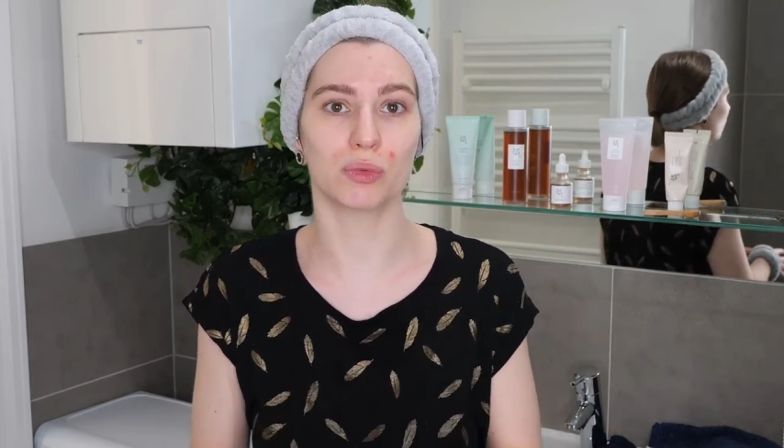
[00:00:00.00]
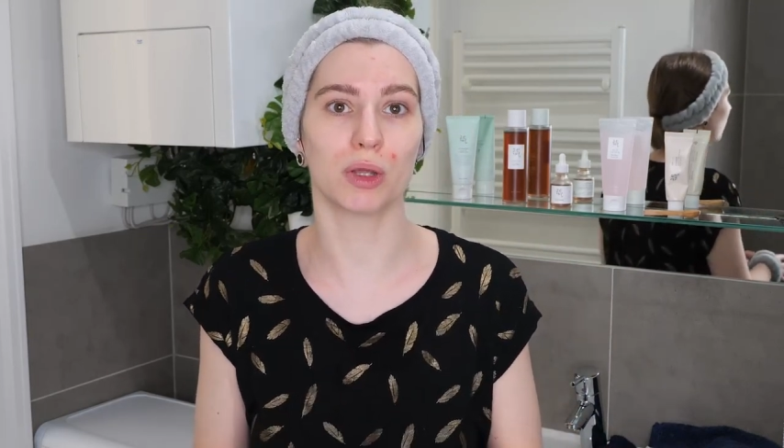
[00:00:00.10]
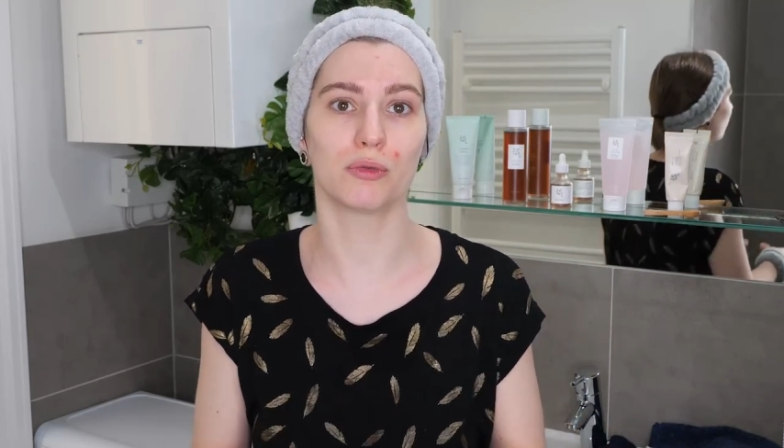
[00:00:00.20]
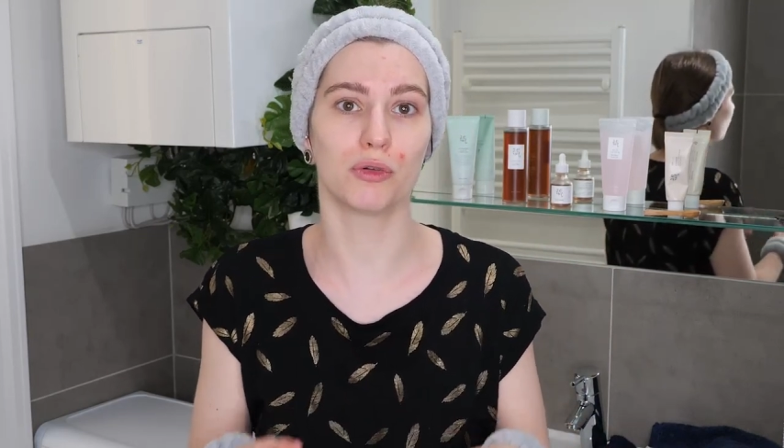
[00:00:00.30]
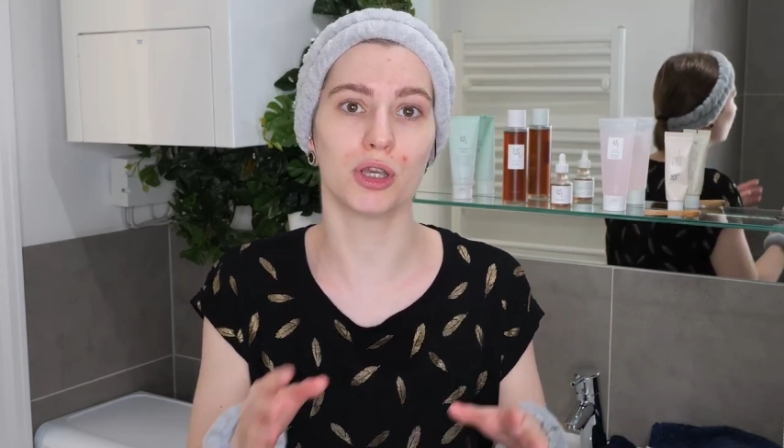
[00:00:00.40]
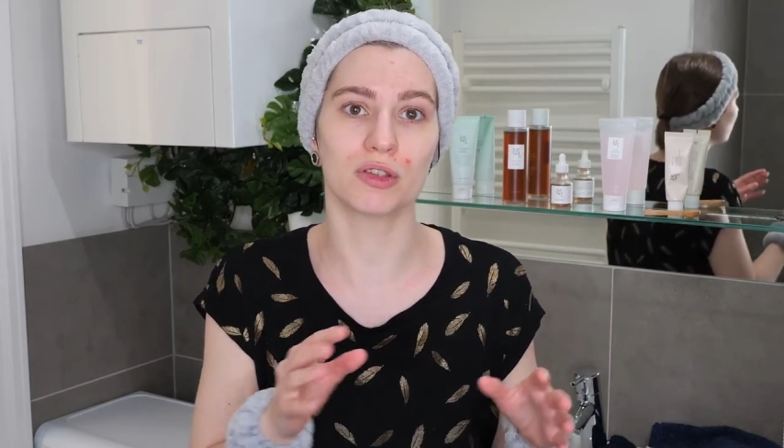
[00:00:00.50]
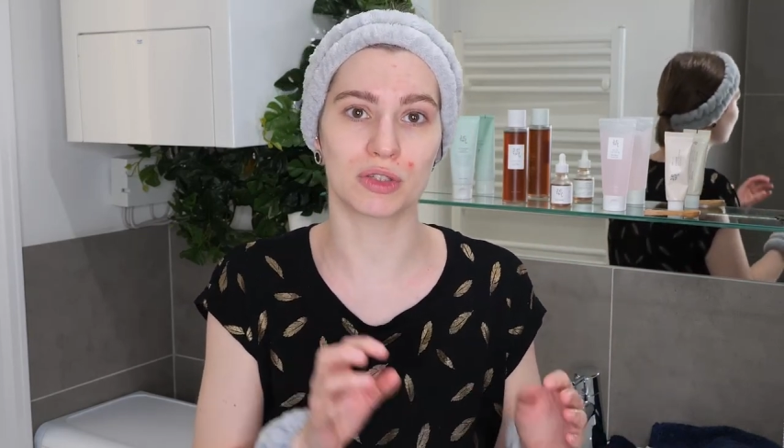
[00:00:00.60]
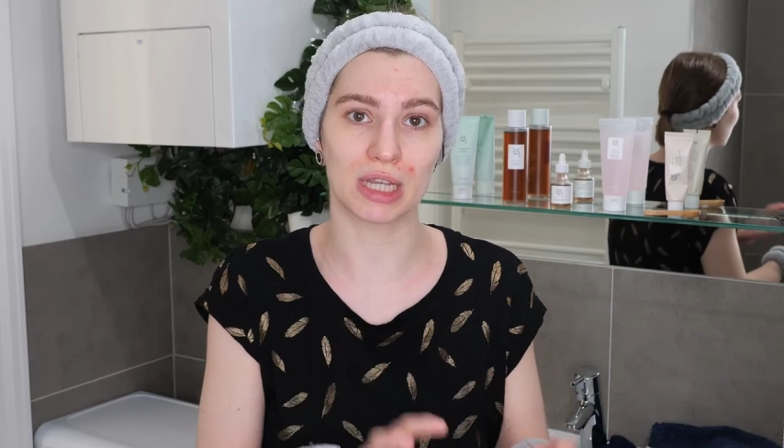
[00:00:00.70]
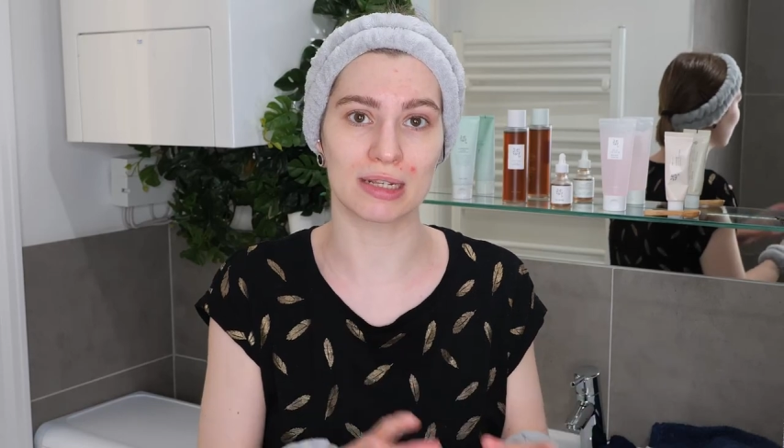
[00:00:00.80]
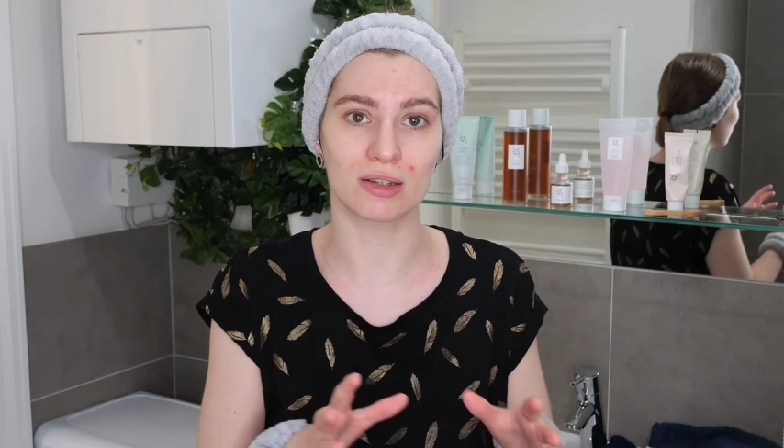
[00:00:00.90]
one for your
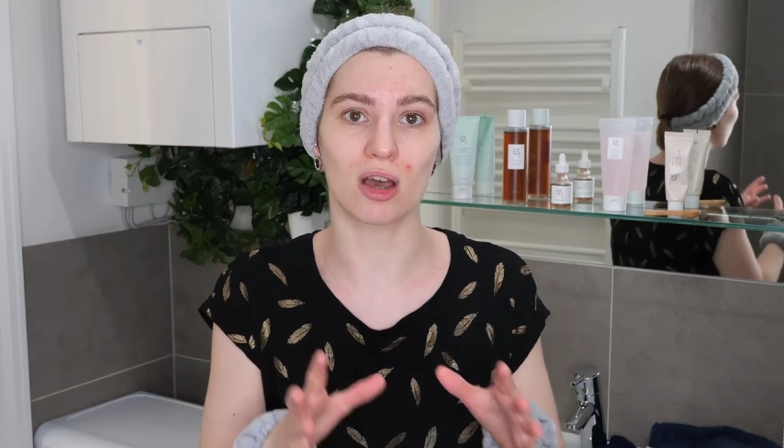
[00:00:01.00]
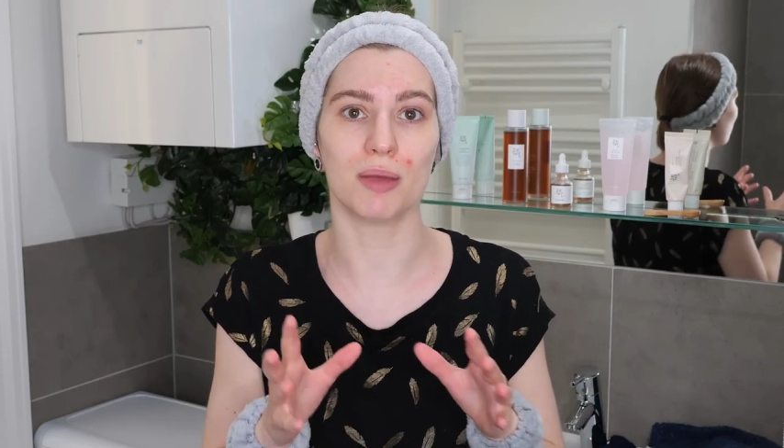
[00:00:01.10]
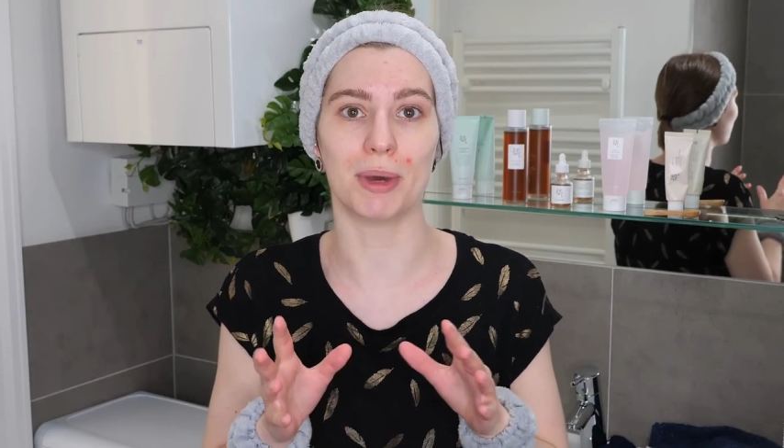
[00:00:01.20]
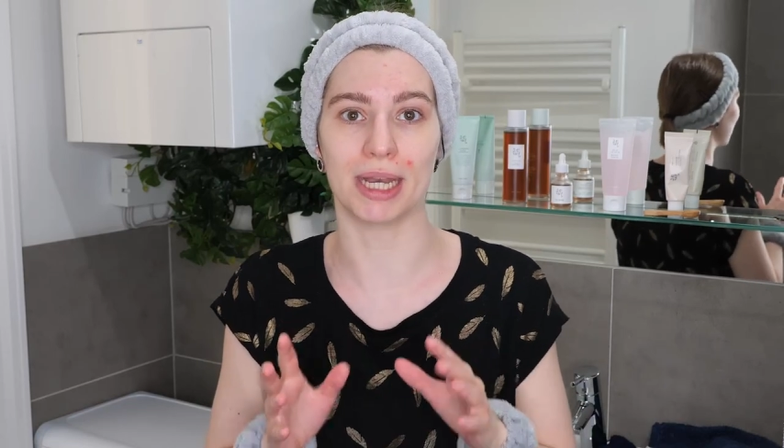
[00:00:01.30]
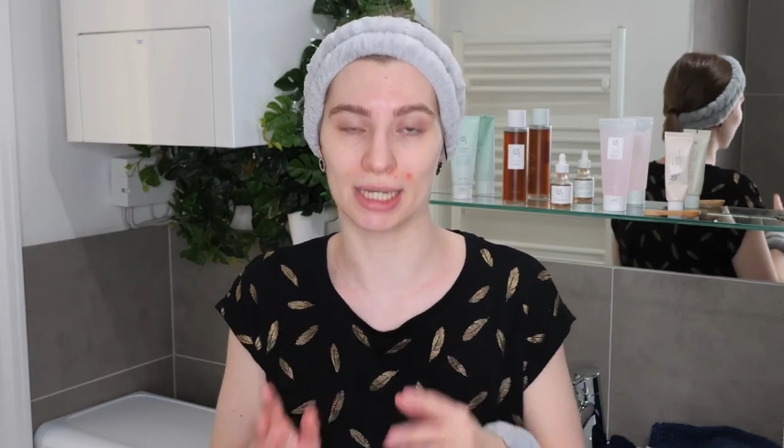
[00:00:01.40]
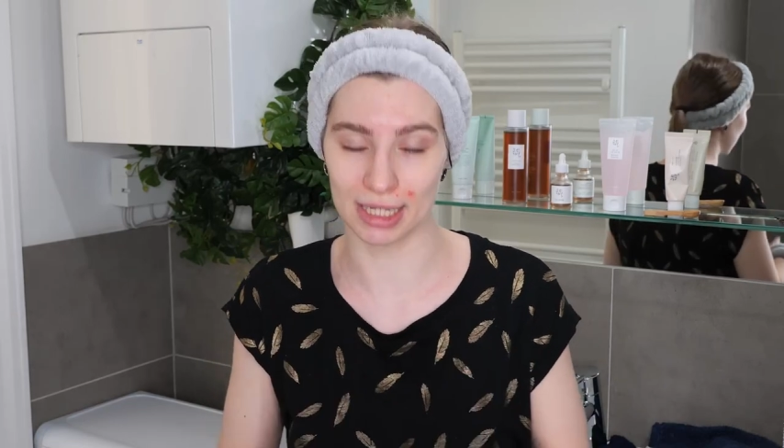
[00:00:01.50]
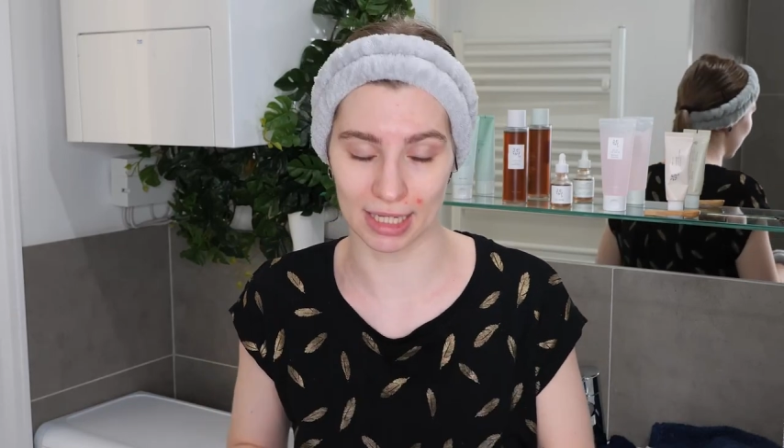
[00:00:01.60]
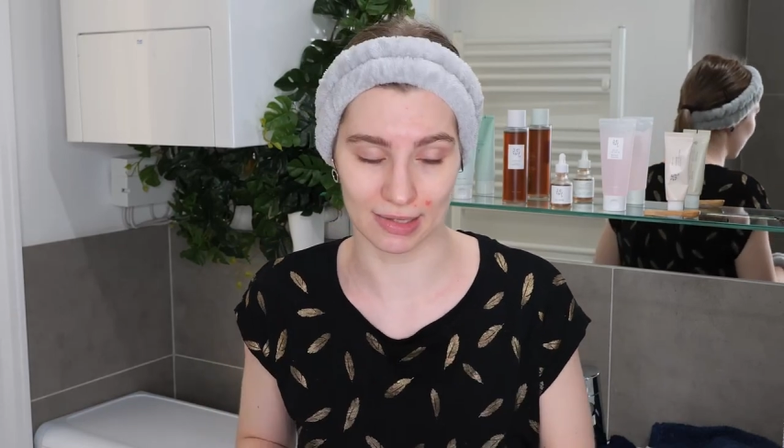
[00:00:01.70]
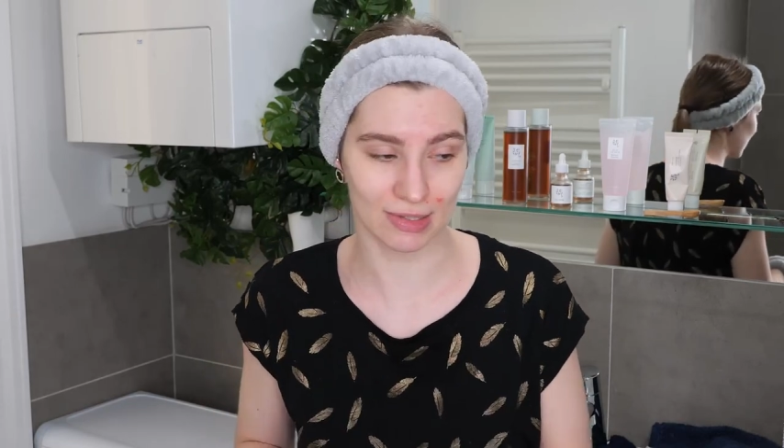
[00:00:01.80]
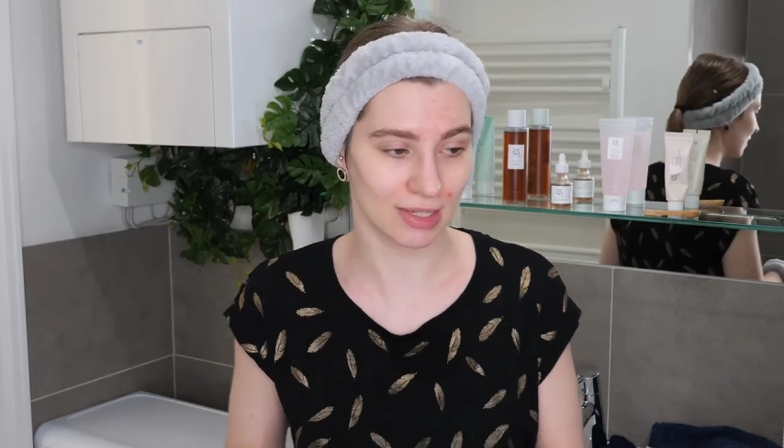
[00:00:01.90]
skin type and
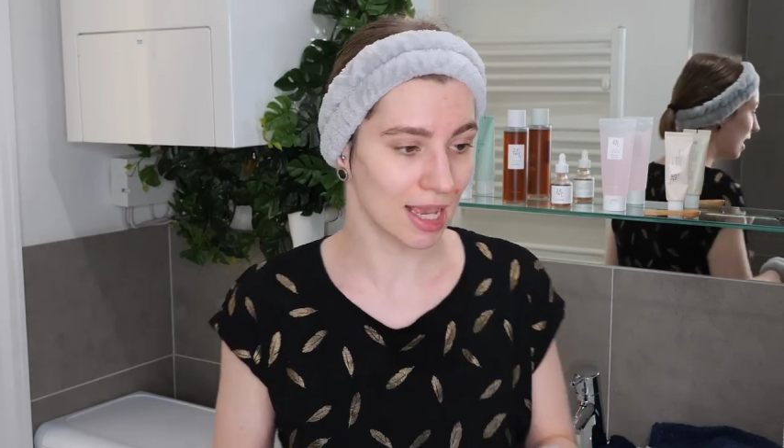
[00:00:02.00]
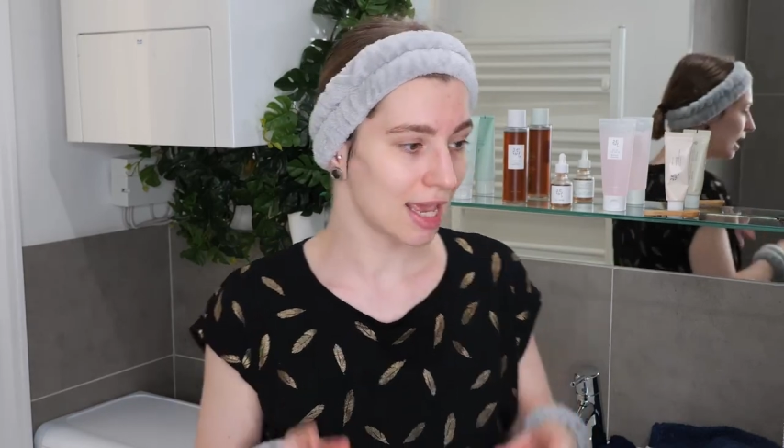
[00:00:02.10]
needs.